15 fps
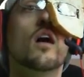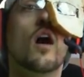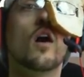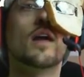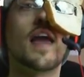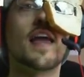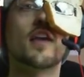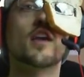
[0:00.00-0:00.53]

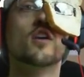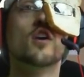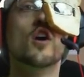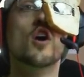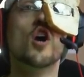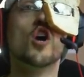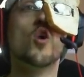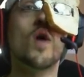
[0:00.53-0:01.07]
Okay,
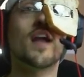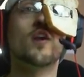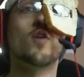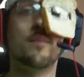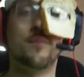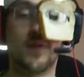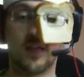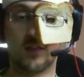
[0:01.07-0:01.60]
quick,
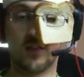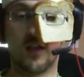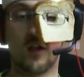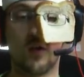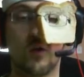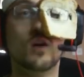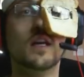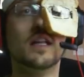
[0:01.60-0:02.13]
Grippy. No,
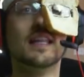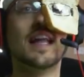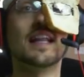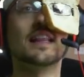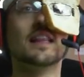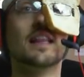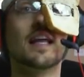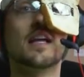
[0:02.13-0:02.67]
no,
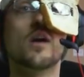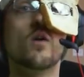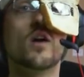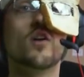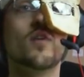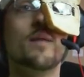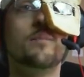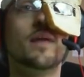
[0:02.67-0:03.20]
let, let go
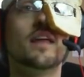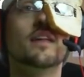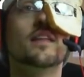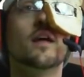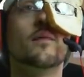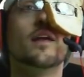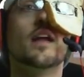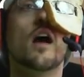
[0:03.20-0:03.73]
of Grippy.
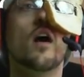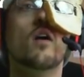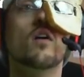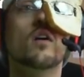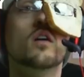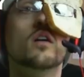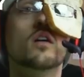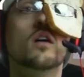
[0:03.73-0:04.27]
There we go.
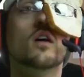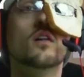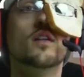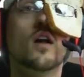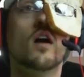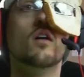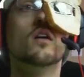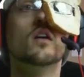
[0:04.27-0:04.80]
Oh
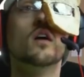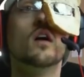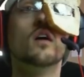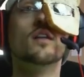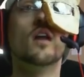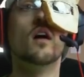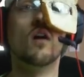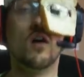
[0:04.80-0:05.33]
no. Oh
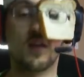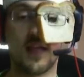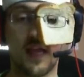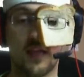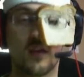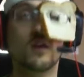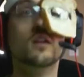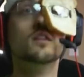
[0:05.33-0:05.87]
no.
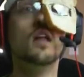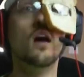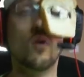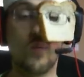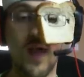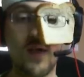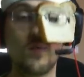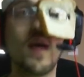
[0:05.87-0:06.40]
Okay. No,
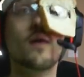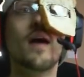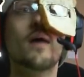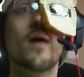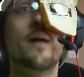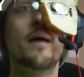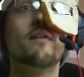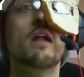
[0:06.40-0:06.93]
wait, wait, wait.
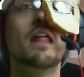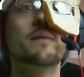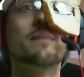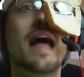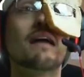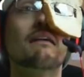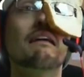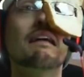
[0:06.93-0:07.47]
Why am I rolling
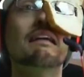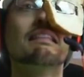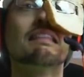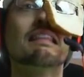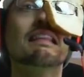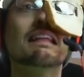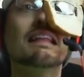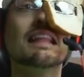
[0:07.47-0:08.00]

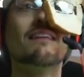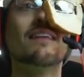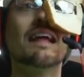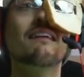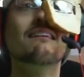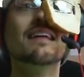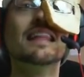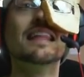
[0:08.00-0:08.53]
backwards? There we
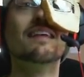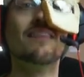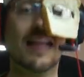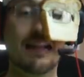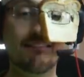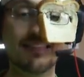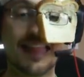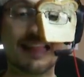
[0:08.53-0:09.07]
go. There we
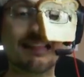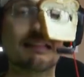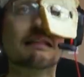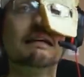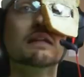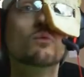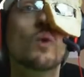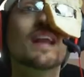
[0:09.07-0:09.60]
go. That's
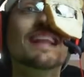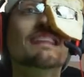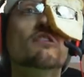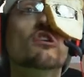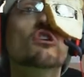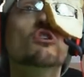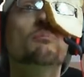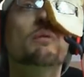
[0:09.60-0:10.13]
good. One and
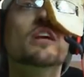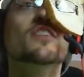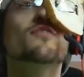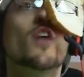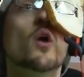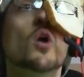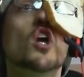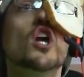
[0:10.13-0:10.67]
two. Push
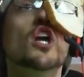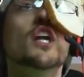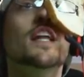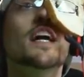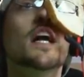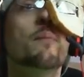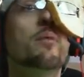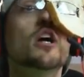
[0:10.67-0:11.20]
forward.
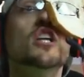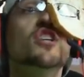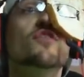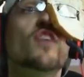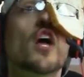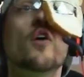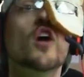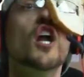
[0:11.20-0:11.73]
Push
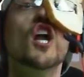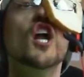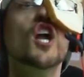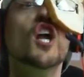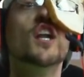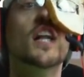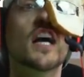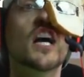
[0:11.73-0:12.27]

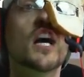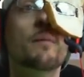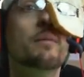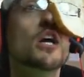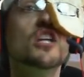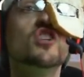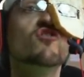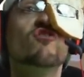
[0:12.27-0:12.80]
forward.
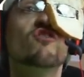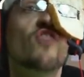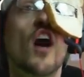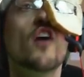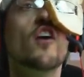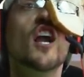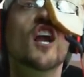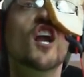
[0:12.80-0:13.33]
Push
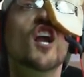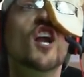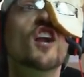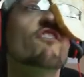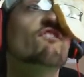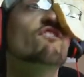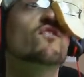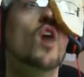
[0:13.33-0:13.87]
forward.
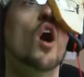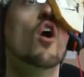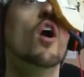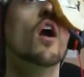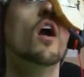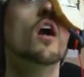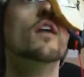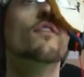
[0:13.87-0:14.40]

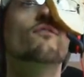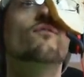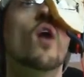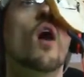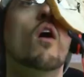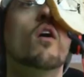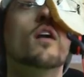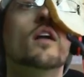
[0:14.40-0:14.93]
Forward.
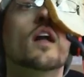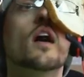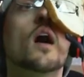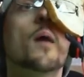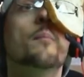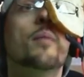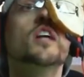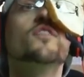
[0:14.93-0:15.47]
Forward.
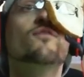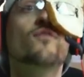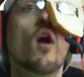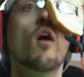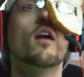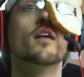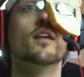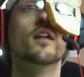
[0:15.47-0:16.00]
Push
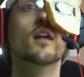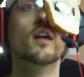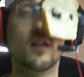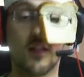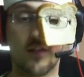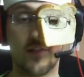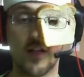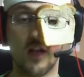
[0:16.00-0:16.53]
forward.
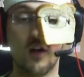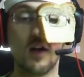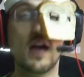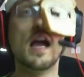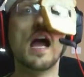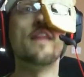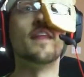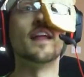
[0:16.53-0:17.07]
There we go.
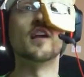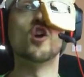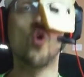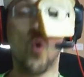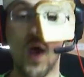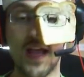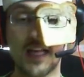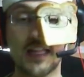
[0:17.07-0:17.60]
And then
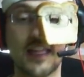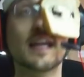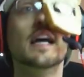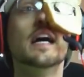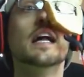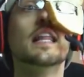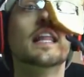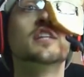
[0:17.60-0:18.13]
quickly,
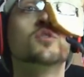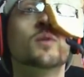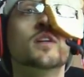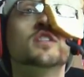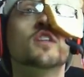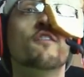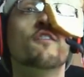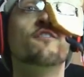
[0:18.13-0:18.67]
let's
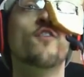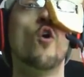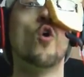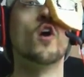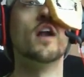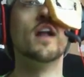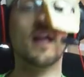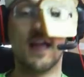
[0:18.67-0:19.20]
switch to
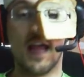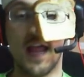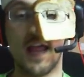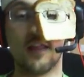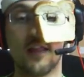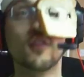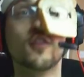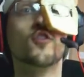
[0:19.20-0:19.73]
four
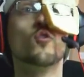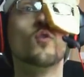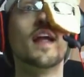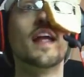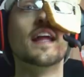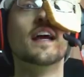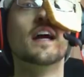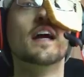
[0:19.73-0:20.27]
and
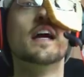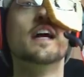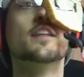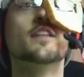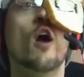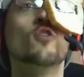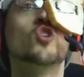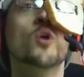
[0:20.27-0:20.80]
three.
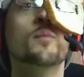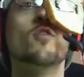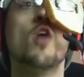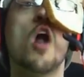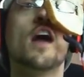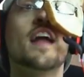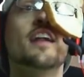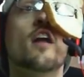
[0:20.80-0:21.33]
Don't do me
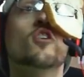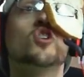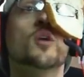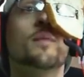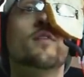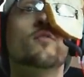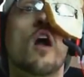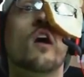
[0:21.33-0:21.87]
wrong here. Don't do
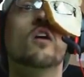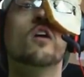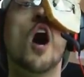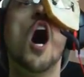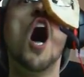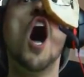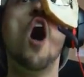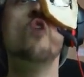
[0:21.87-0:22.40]
me wrong.
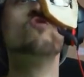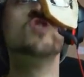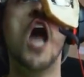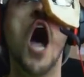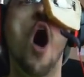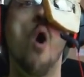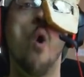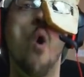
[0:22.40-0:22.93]
Oh
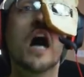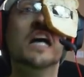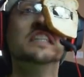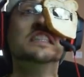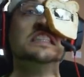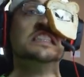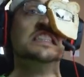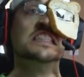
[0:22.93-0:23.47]
no.
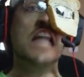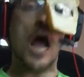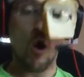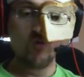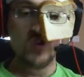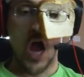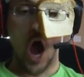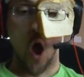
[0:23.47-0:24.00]
No,
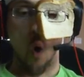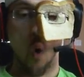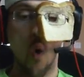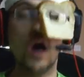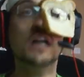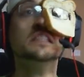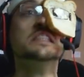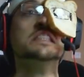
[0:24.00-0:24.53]
no.
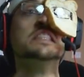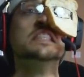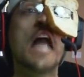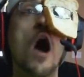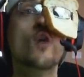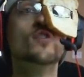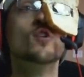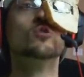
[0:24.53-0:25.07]

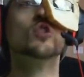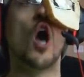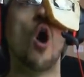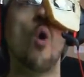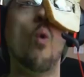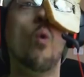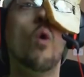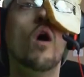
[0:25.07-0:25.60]
No, you
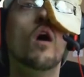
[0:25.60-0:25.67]
don't.